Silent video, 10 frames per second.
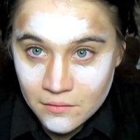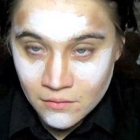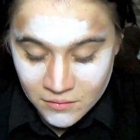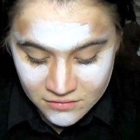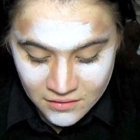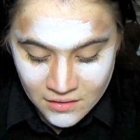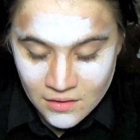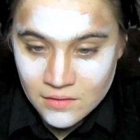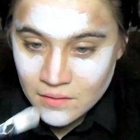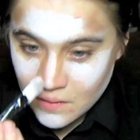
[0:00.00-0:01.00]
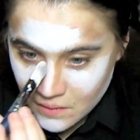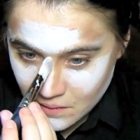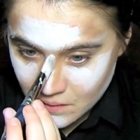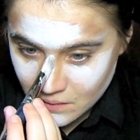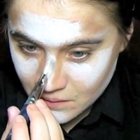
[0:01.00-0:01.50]
Don't be scared,
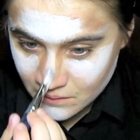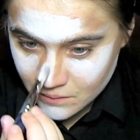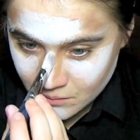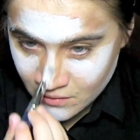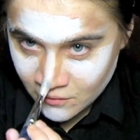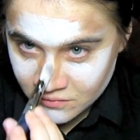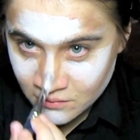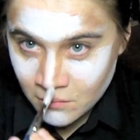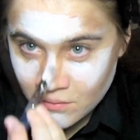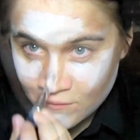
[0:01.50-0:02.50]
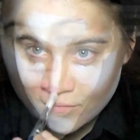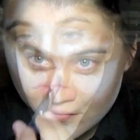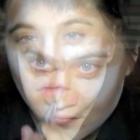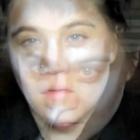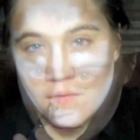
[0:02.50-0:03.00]
I'm going somewhere with
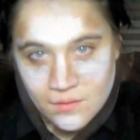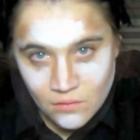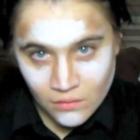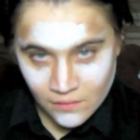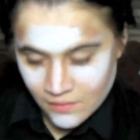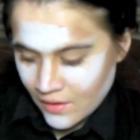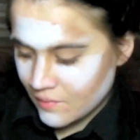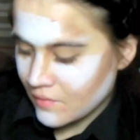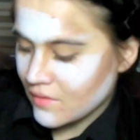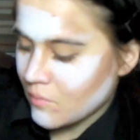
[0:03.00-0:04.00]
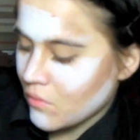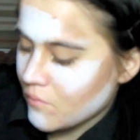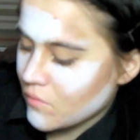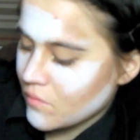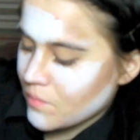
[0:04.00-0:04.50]
this. I've got that all on there, and then
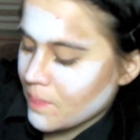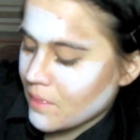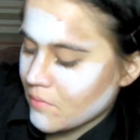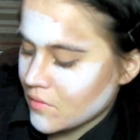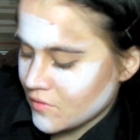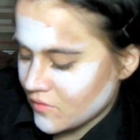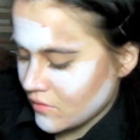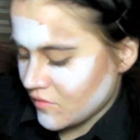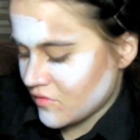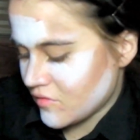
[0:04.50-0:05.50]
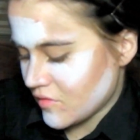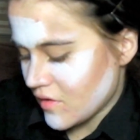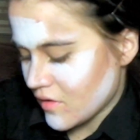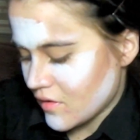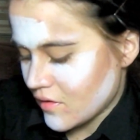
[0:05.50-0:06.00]
what I'm going to do is
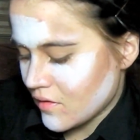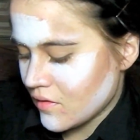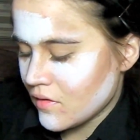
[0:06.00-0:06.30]
take a